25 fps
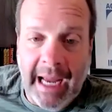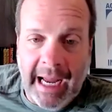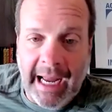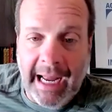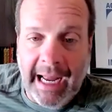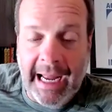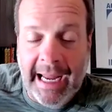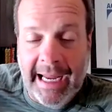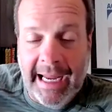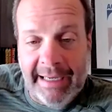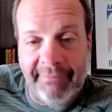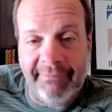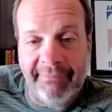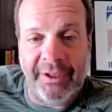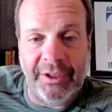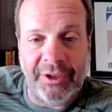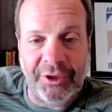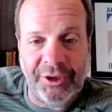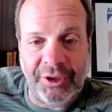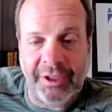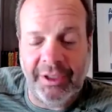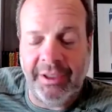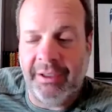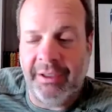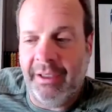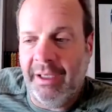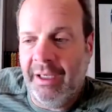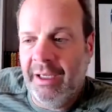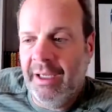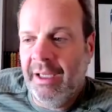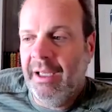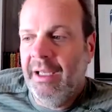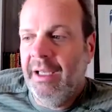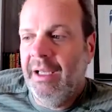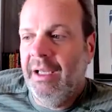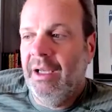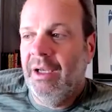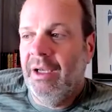I envision
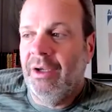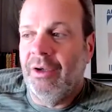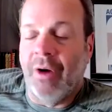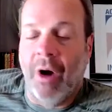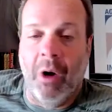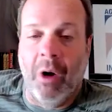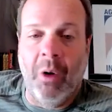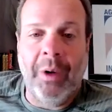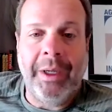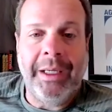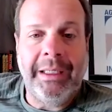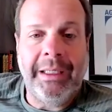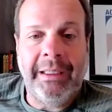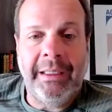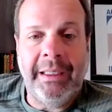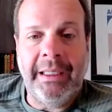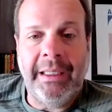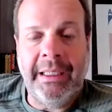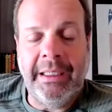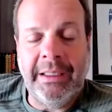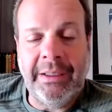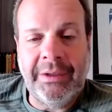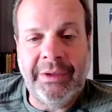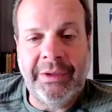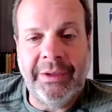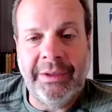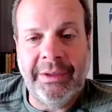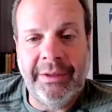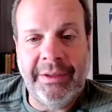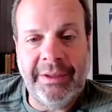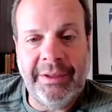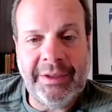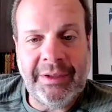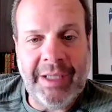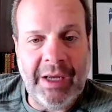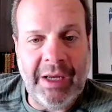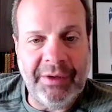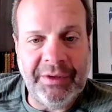going into the
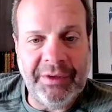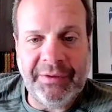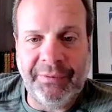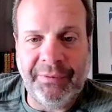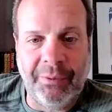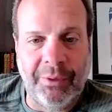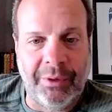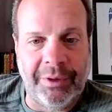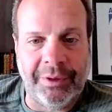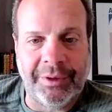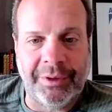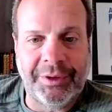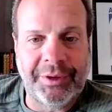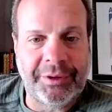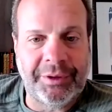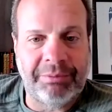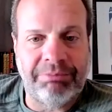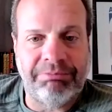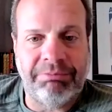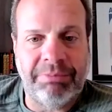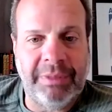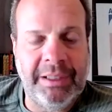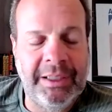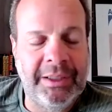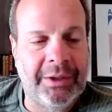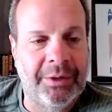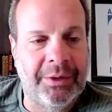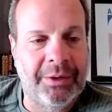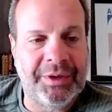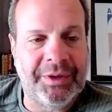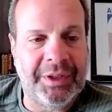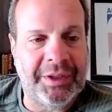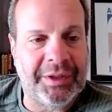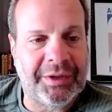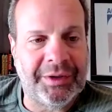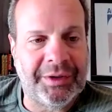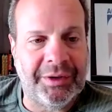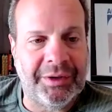Salesforce
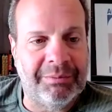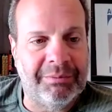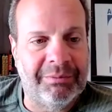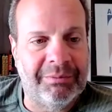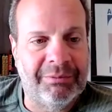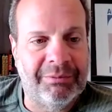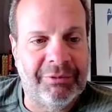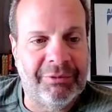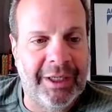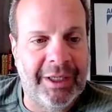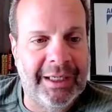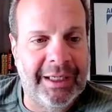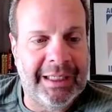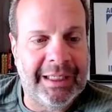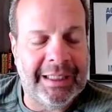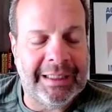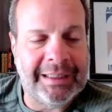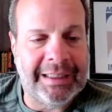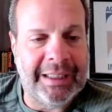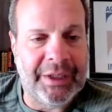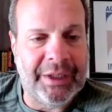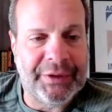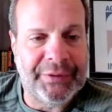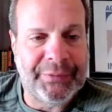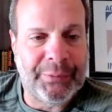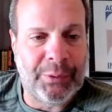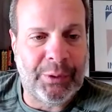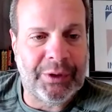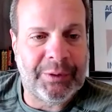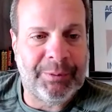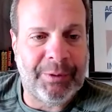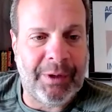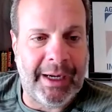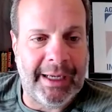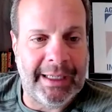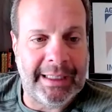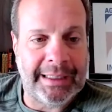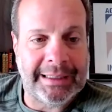ecosystem, right? A Salesforce
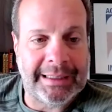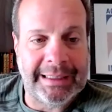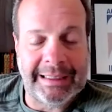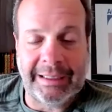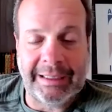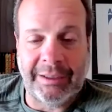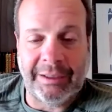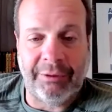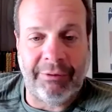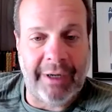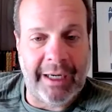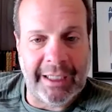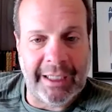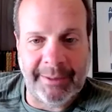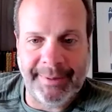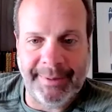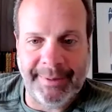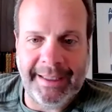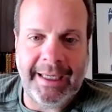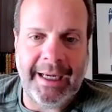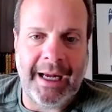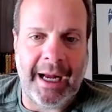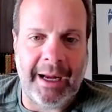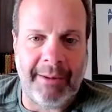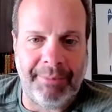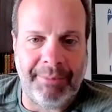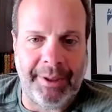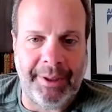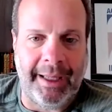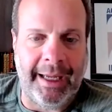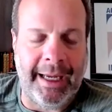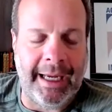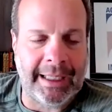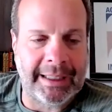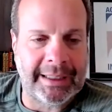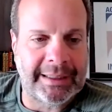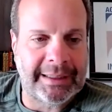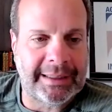product is incredibly
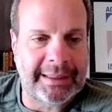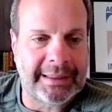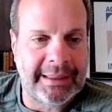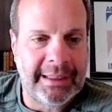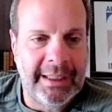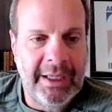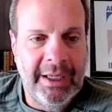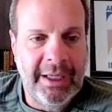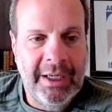complex.